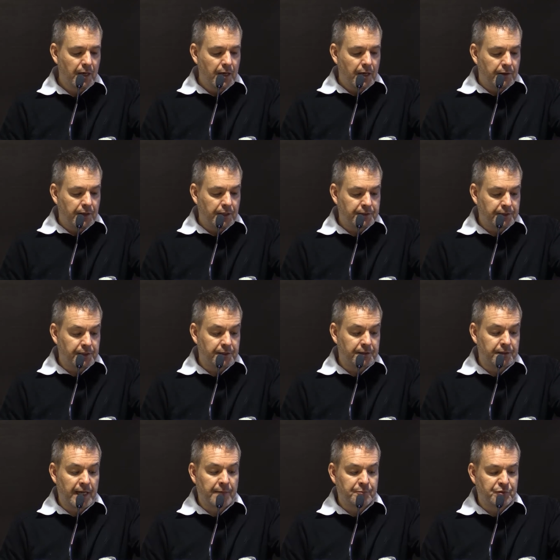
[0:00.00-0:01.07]
There's just a
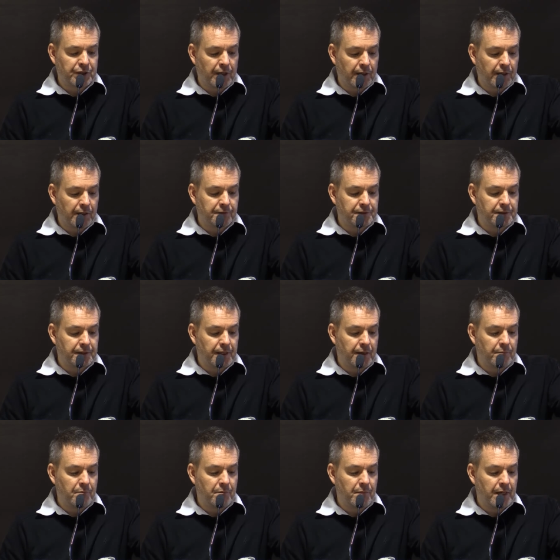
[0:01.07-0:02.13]
snapshot of
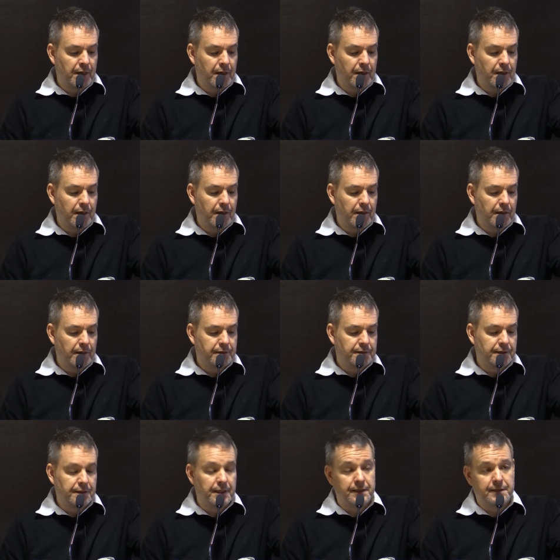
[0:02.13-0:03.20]
some
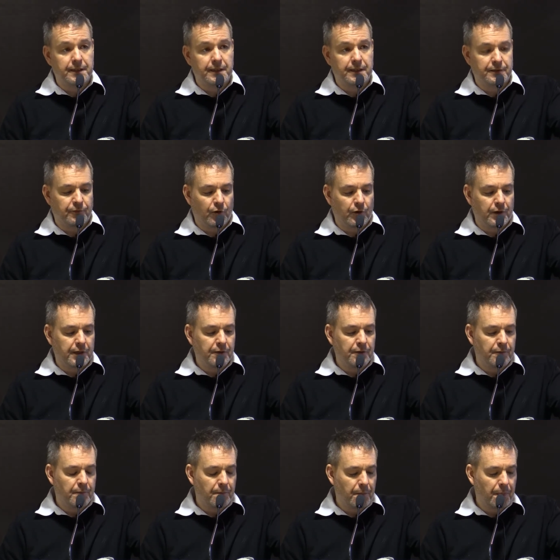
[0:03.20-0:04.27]
statistics for
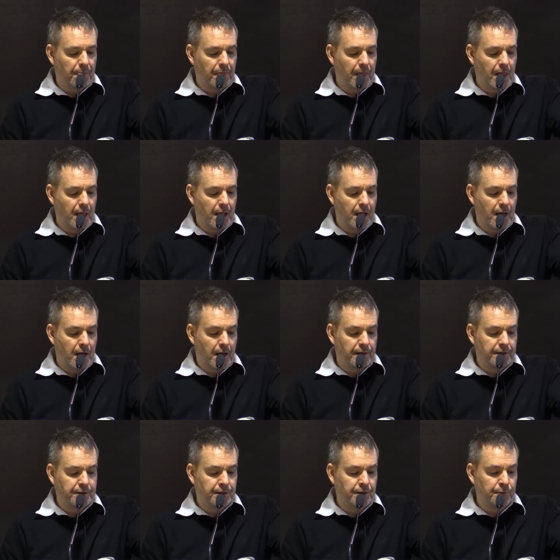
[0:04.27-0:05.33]
you.
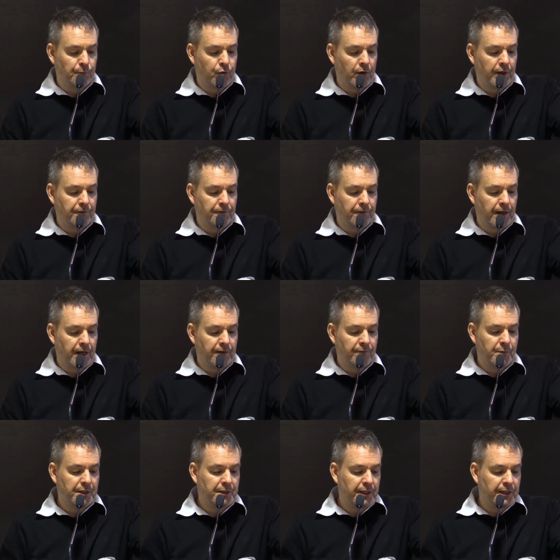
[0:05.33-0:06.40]
2.5
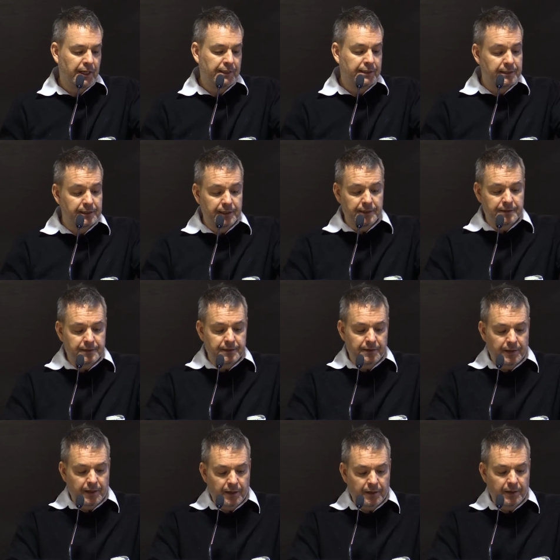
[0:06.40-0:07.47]
million entities in
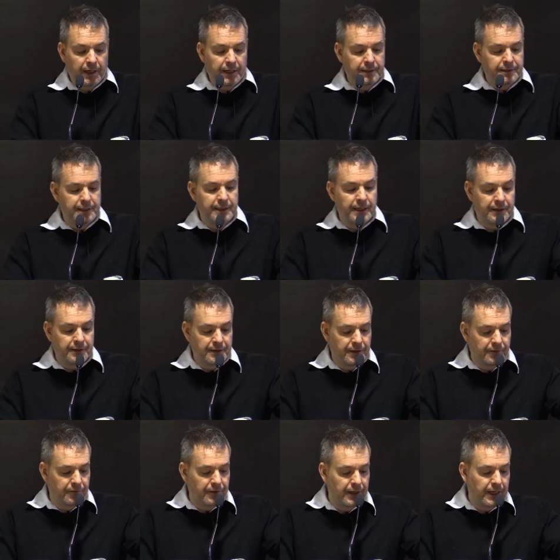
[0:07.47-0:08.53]
there, 1,800
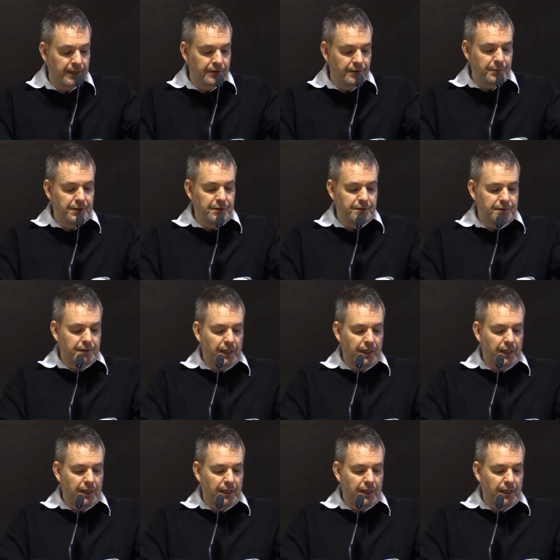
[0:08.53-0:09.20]
different attributes.